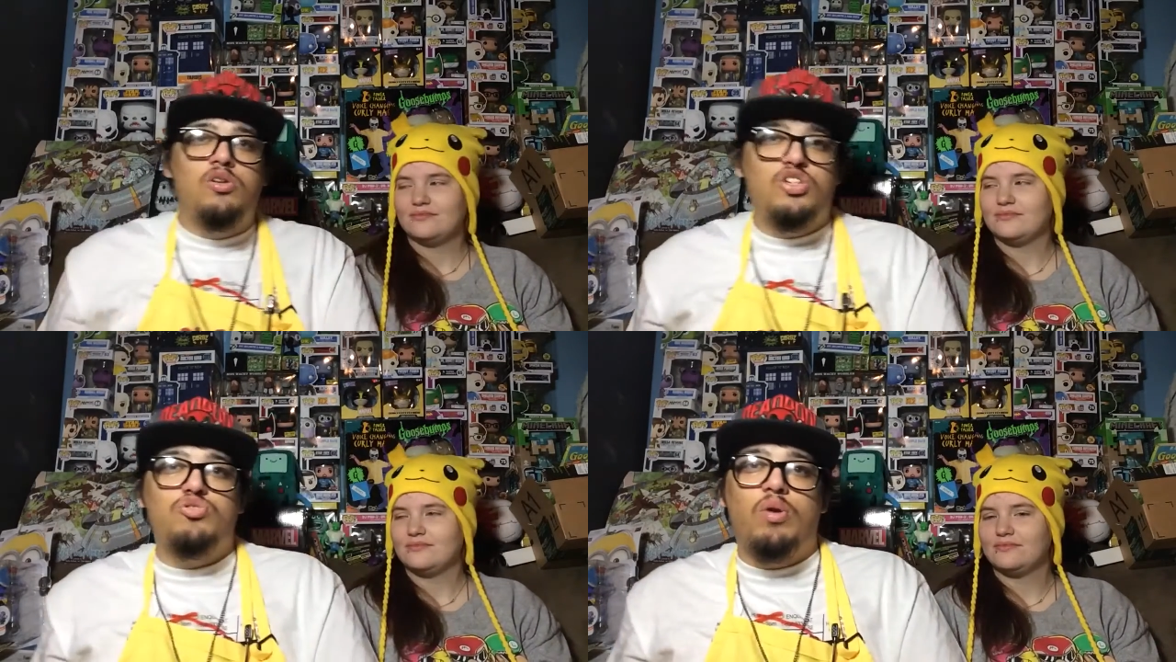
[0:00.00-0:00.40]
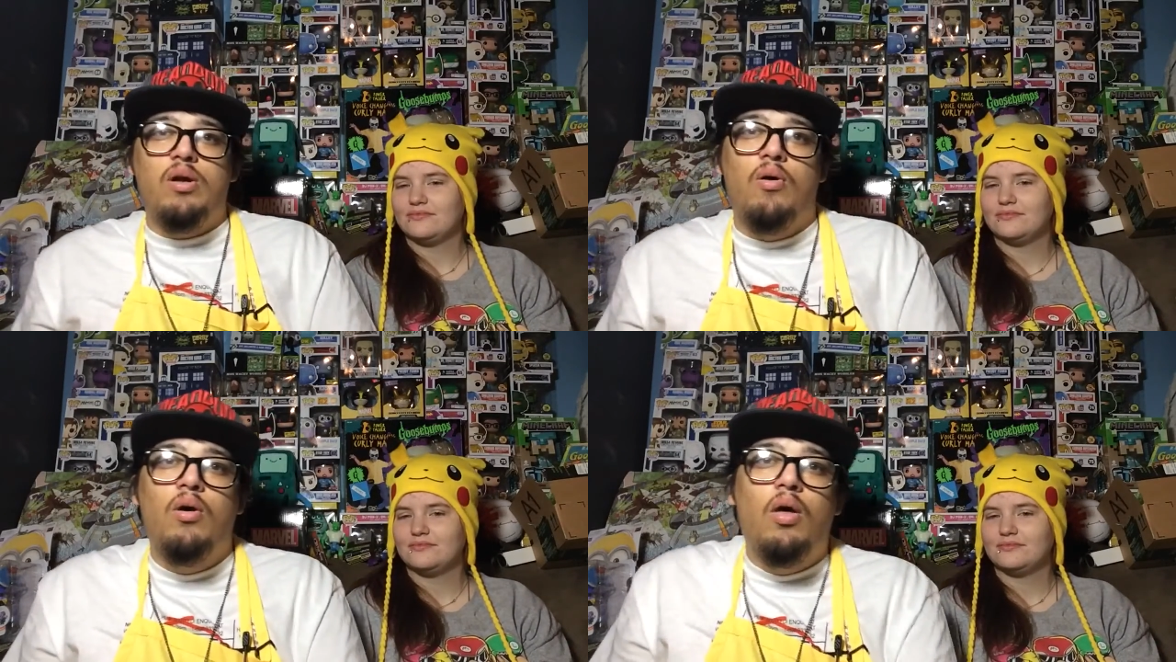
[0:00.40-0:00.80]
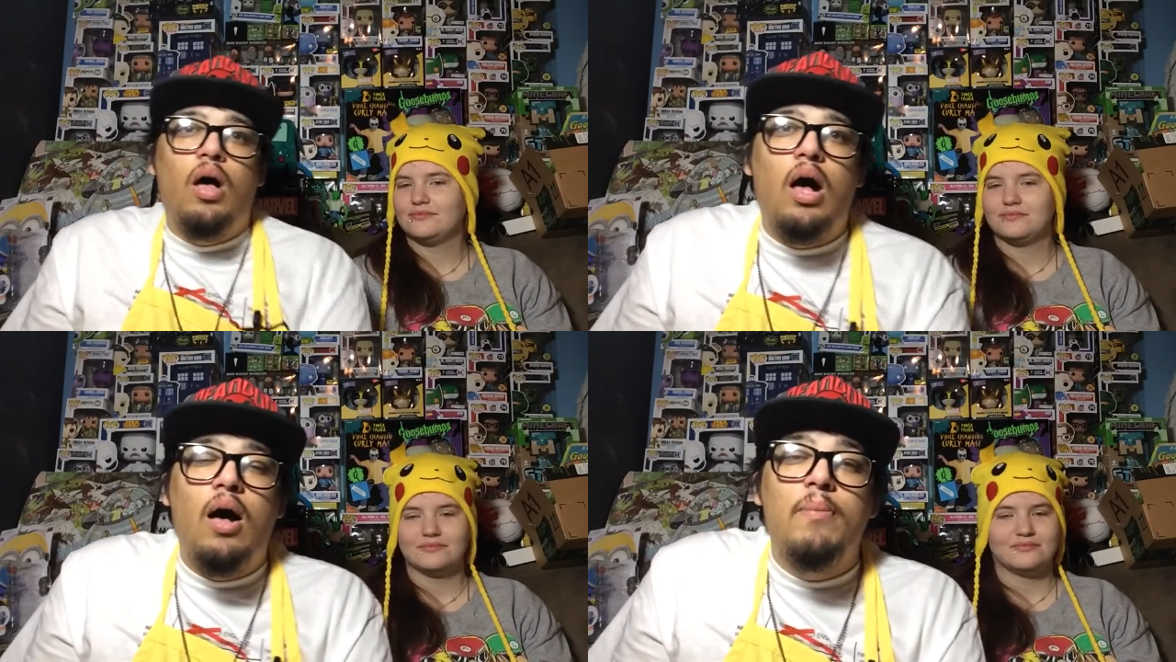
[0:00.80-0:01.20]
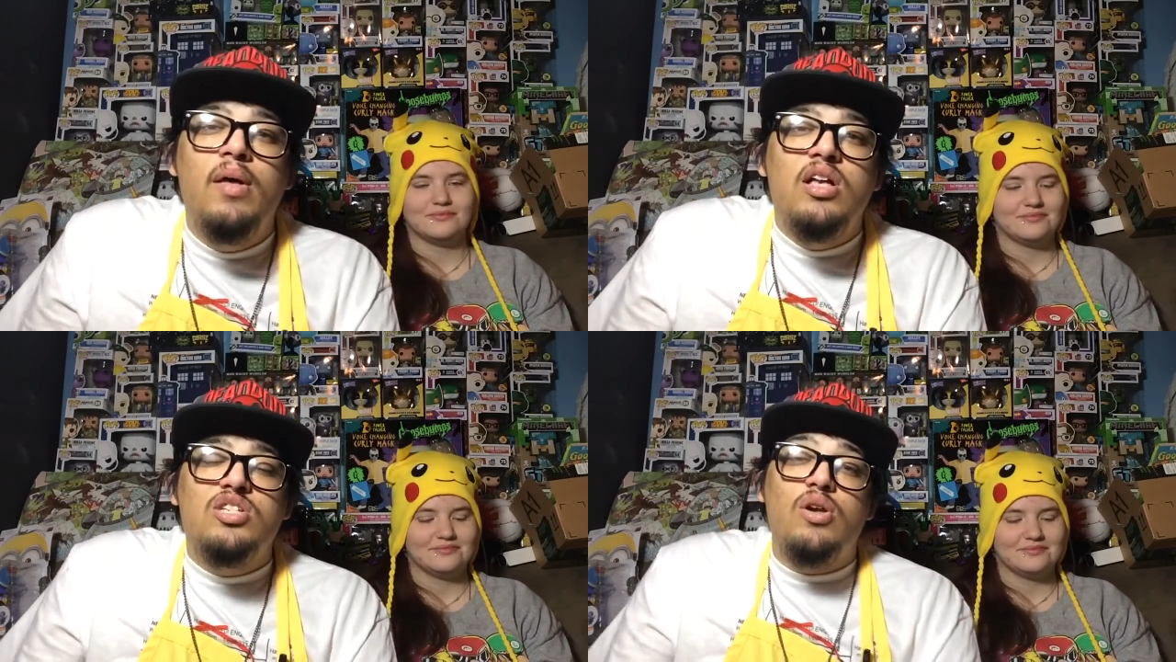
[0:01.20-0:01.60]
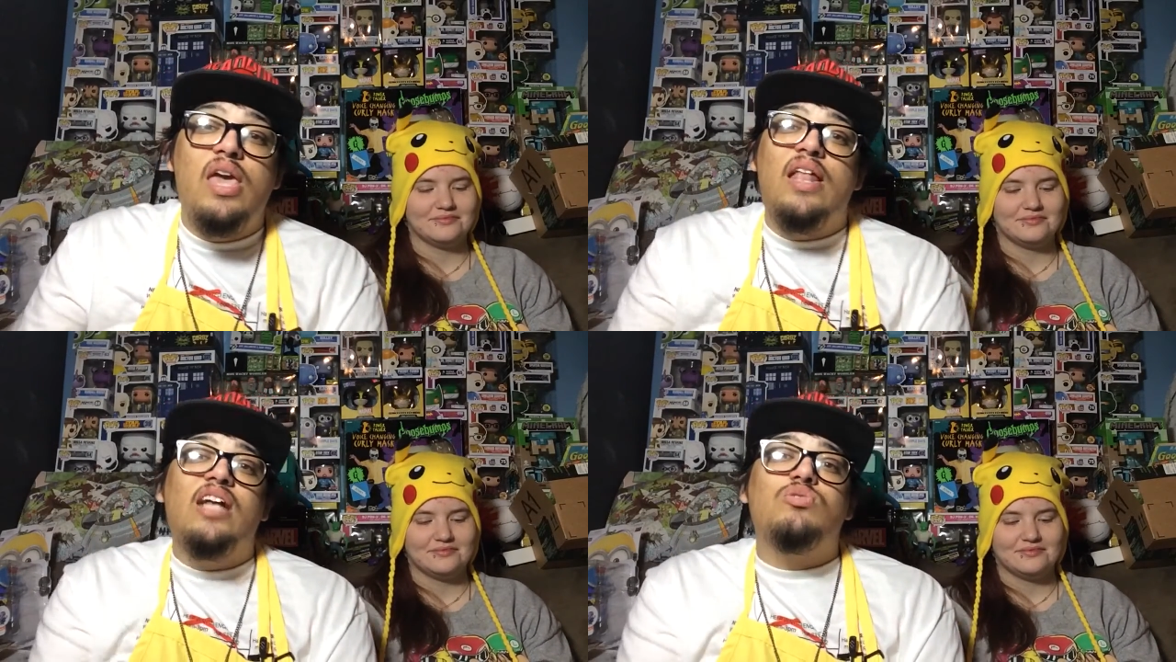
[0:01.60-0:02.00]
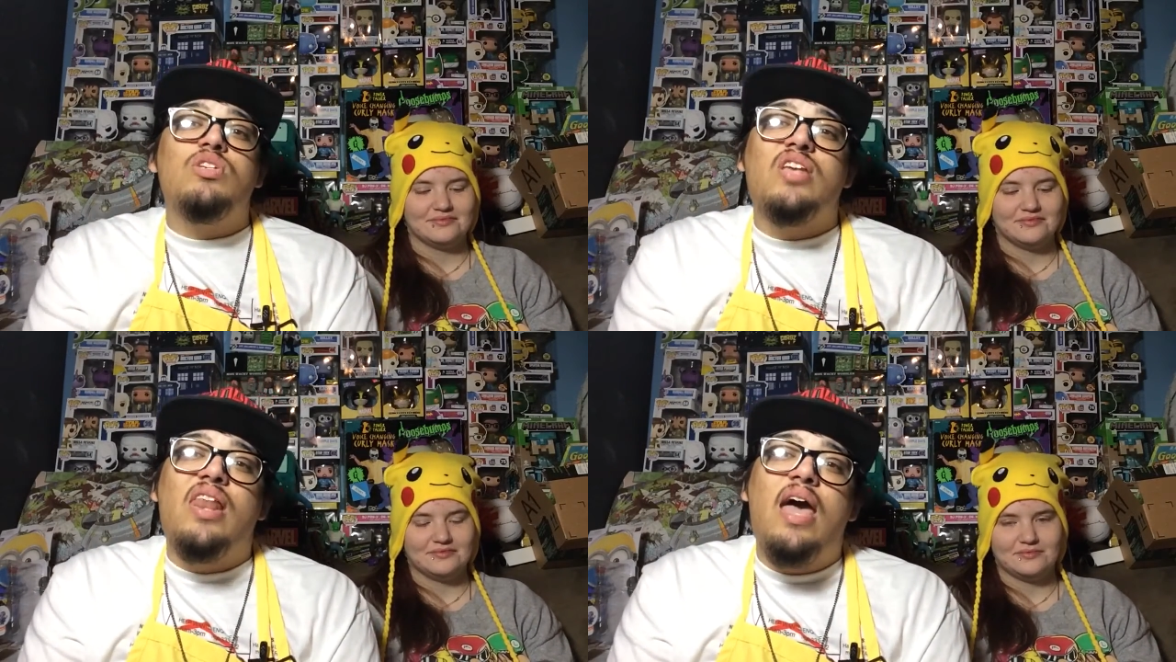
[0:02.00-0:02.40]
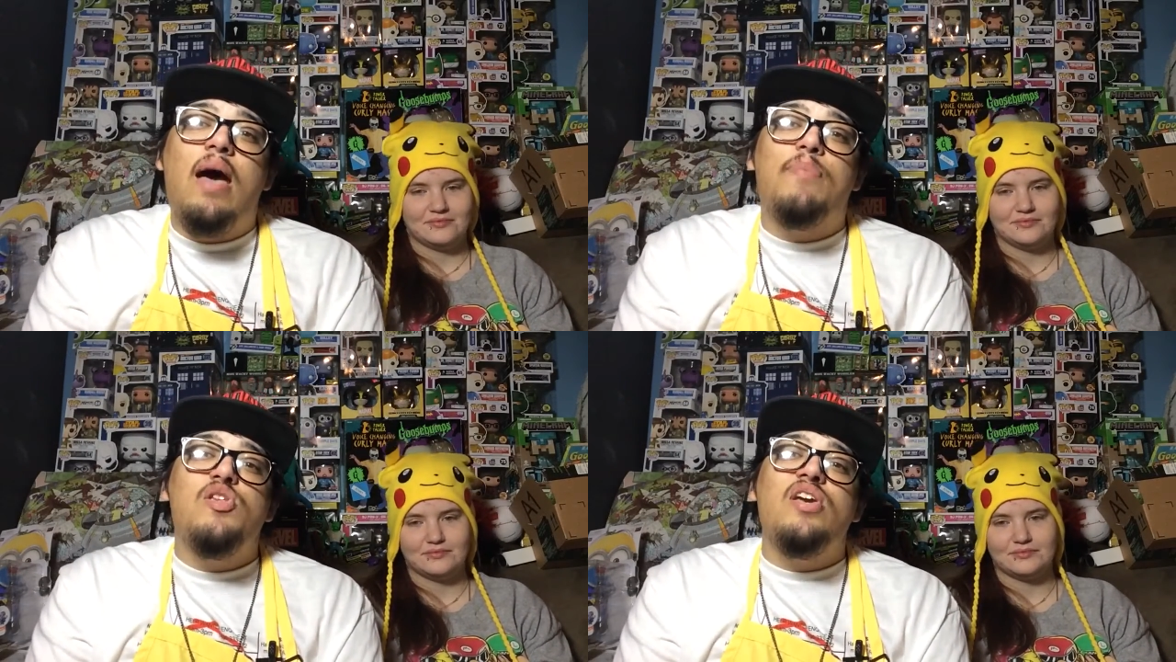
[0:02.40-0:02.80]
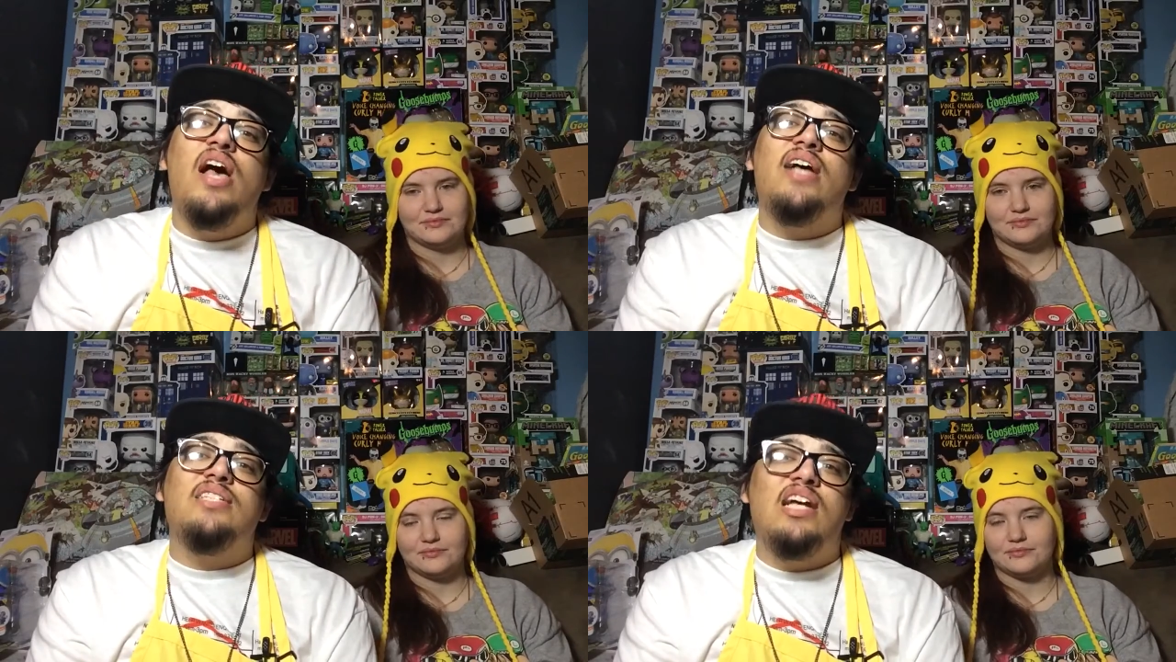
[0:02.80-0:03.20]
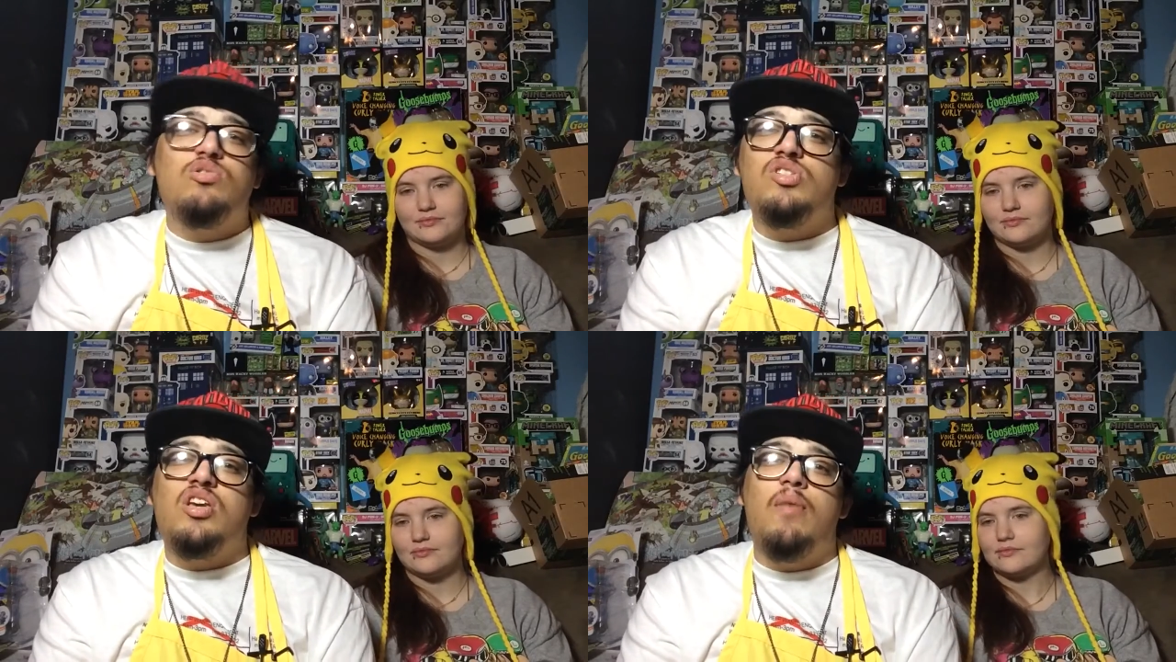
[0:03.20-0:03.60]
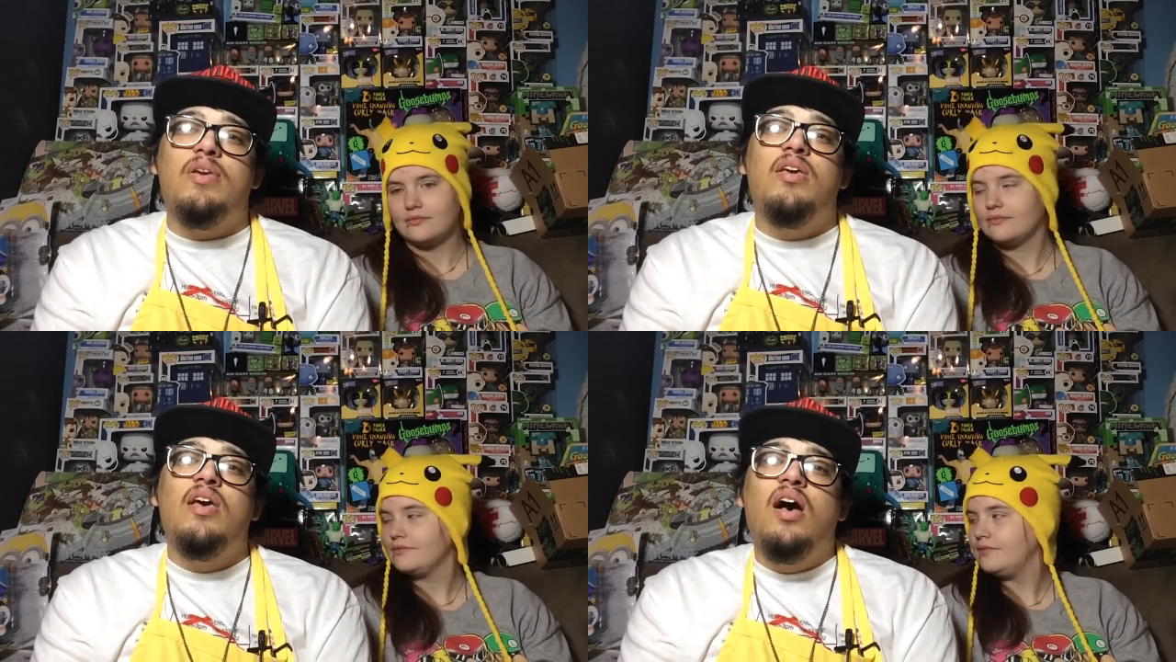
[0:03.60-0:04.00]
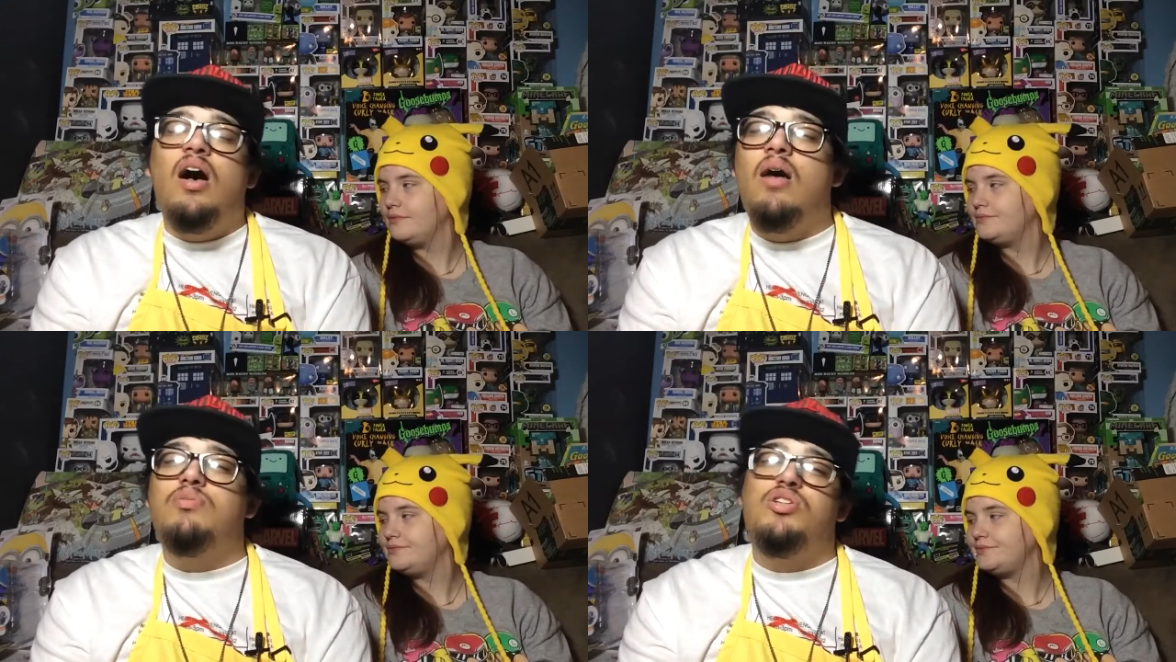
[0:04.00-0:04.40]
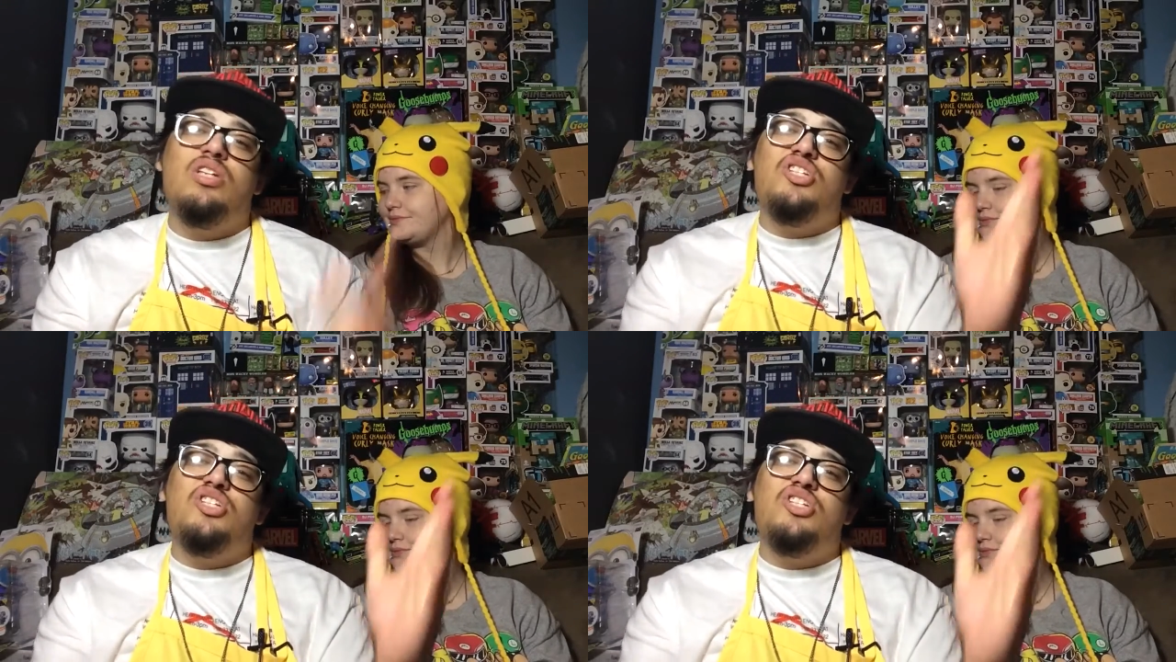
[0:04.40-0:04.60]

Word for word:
Speaker 1: She's real. Um, so yeah, that's what's gonna happen, you guys. That's what's coming um, to